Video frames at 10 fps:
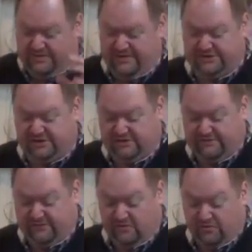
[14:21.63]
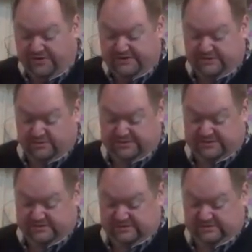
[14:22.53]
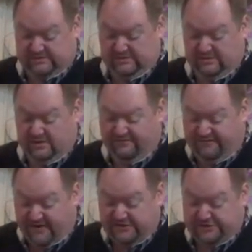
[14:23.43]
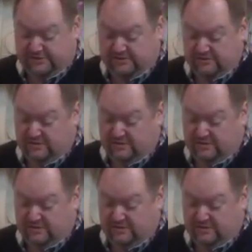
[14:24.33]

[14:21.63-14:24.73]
with each other for resources, affection,